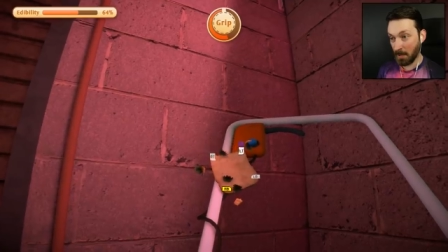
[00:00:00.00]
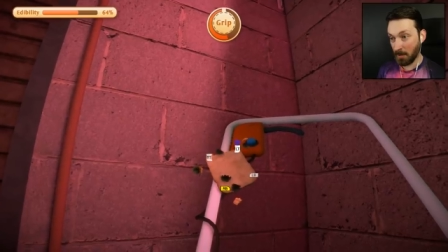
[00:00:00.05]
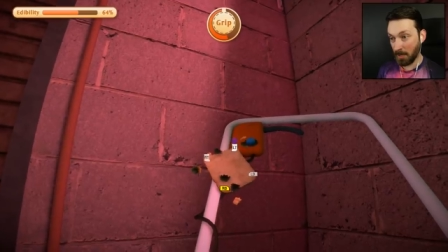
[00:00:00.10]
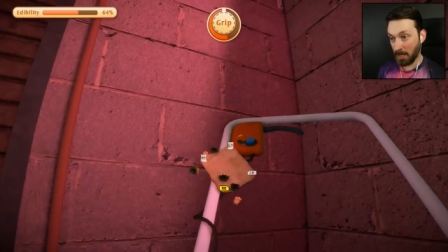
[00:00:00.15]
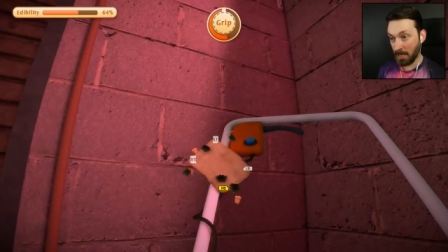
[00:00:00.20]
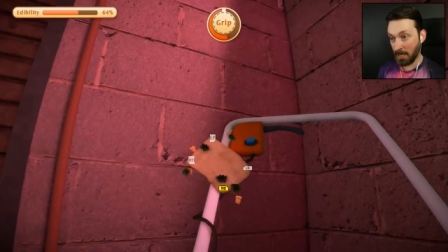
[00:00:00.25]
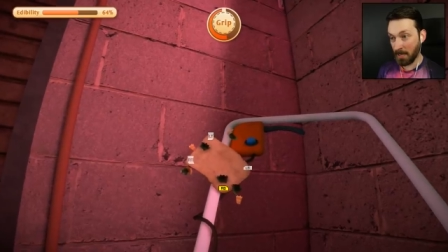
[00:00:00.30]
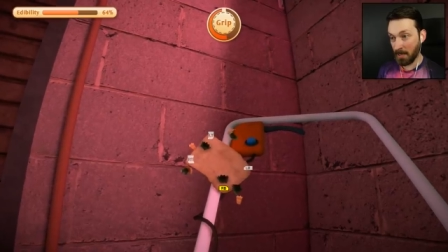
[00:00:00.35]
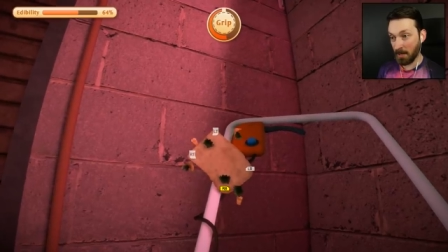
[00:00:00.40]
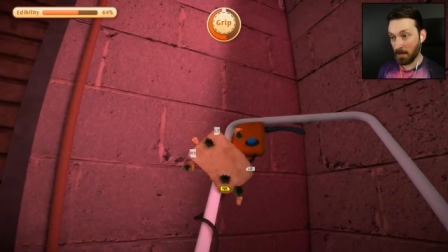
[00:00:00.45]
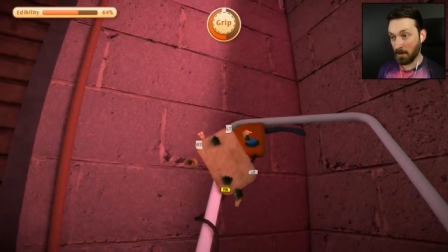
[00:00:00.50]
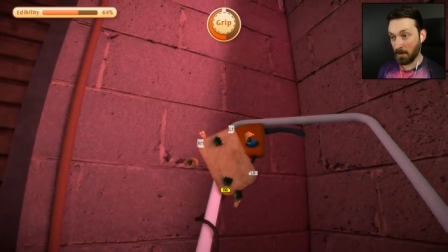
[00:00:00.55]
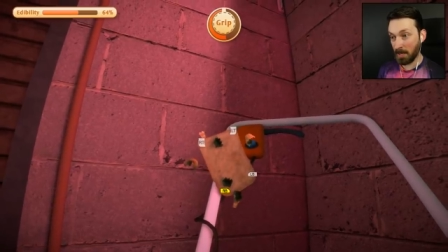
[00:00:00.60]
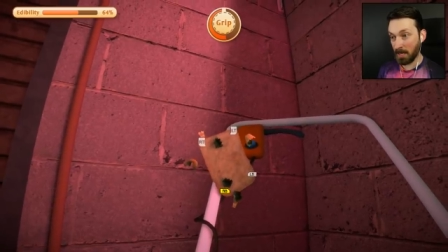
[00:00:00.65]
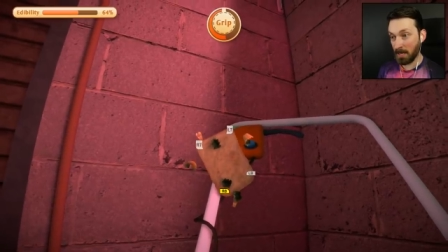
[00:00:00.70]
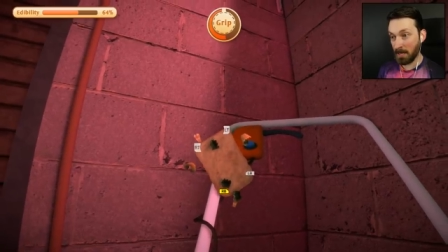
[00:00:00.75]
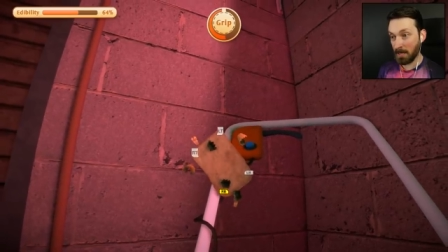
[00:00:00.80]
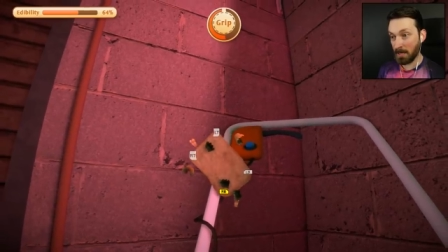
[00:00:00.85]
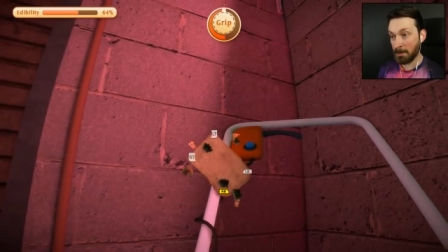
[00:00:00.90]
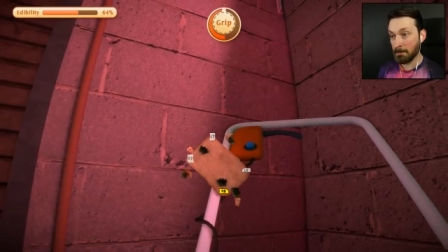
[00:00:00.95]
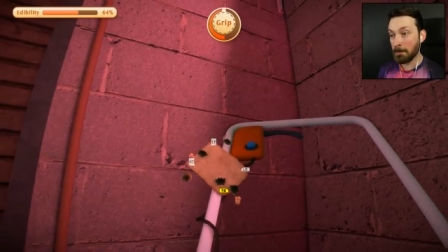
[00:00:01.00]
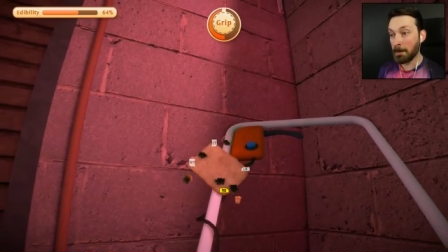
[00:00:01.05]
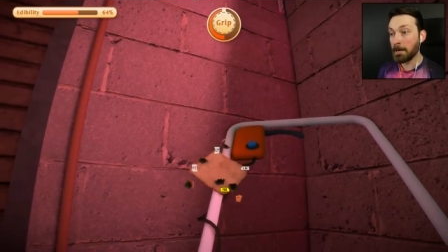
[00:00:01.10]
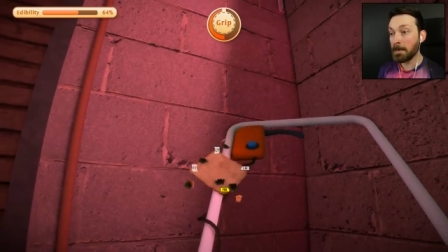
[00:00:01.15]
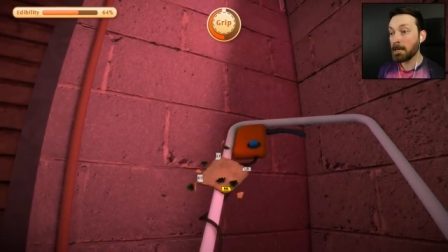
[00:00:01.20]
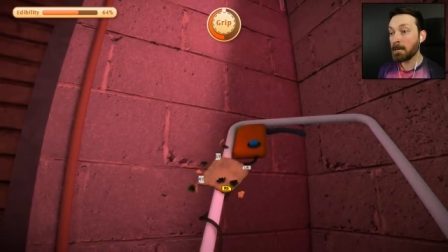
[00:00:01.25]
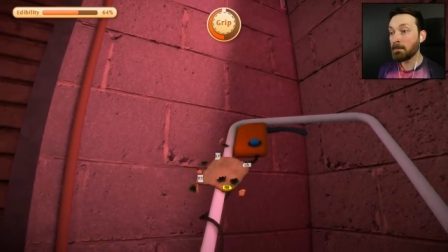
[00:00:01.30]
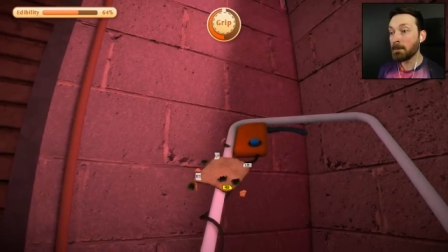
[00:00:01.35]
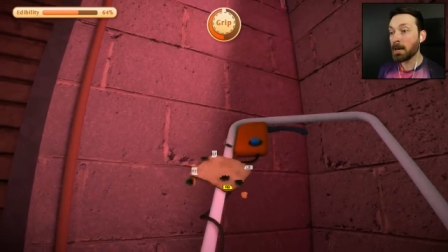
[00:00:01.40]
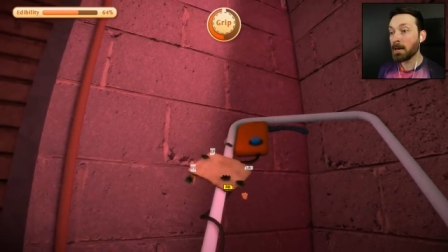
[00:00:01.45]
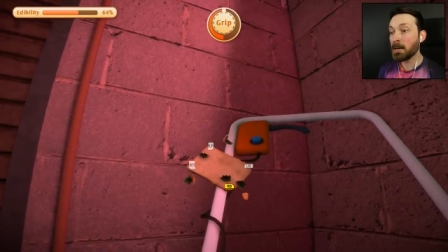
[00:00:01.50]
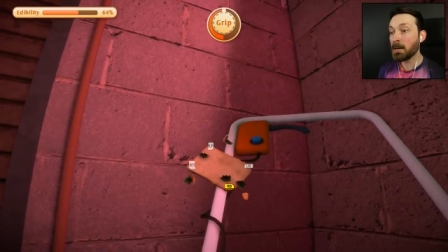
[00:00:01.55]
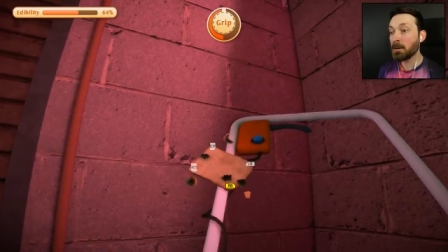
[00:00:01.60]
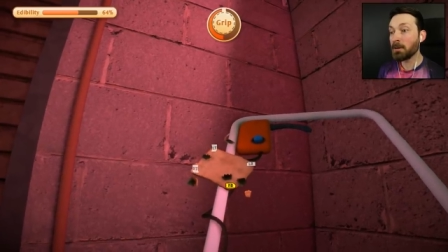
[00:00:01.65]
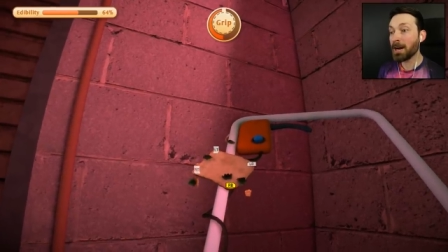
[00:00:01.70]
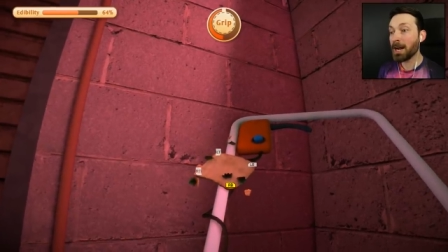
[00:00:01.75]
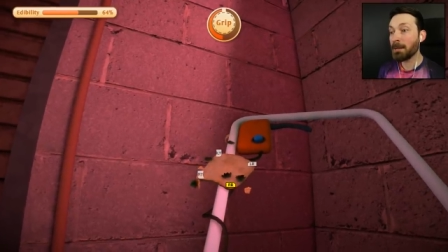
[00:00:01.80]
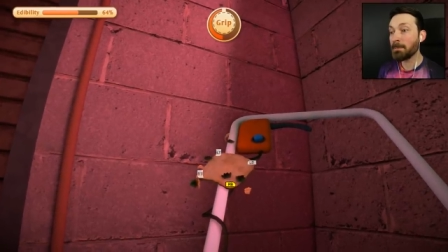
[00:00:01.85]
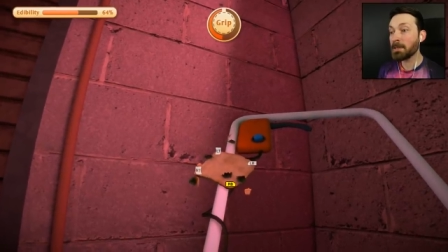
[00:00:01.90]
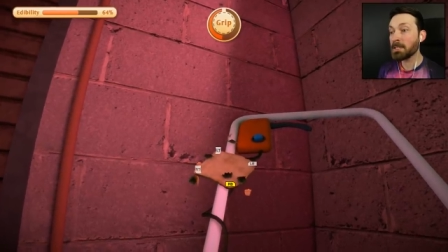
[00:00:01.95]
Okay, okay, come on, come on,
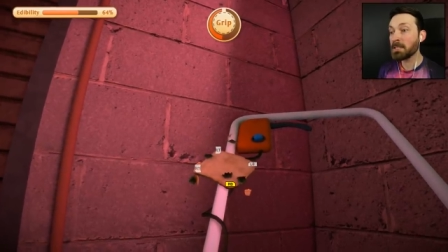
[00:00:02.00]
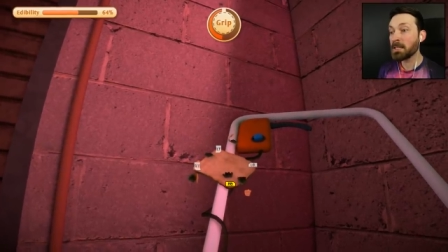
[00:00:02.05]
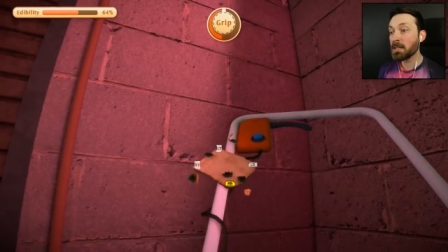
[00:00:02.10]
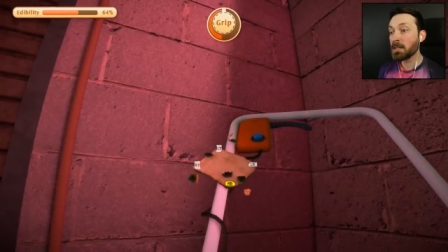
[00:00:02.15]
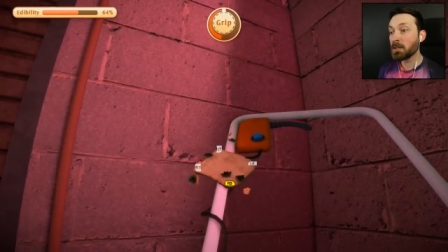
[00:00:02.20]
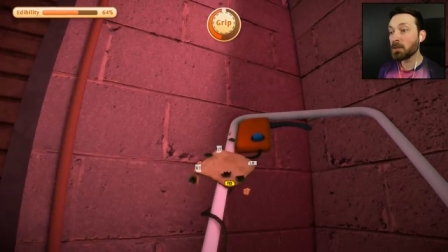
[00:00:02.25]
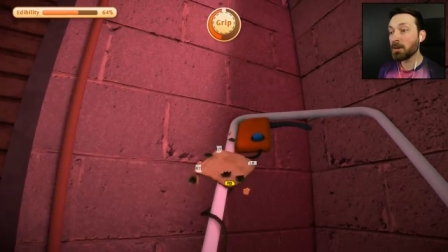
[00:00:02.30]
grab it,